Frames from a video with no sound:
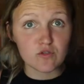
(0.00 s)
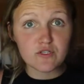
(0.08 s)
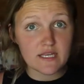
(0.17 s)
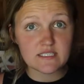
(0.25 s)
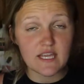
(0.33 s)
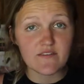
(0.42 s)
You
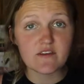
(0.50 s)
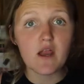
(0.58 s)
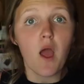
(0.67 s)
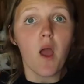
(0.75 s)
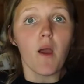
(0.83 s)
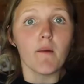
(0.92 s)
can ask
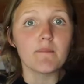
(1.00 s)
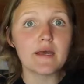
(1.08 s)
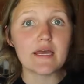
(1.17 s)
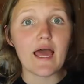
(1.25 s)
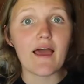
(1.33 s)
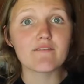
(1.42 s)
David.
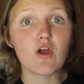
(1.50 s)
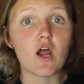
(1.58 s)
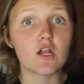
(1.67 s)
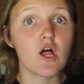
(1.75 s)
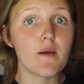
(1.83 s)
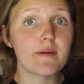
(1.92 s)
But I've
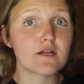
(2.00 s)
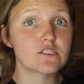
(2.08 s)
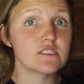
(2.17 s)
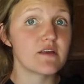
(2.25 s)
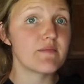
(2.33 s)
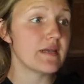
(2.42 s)
gotten a lot better
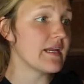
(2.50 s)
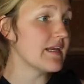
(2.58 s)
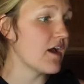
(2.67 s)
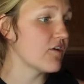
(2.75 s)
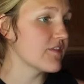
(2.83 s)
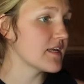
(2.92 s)
since I've been eating
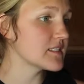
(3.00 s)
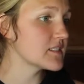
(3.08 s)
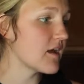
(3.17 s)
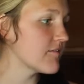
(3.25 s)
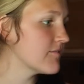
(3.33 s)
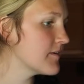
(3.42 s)
healthy and
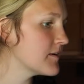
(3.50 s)
stuff.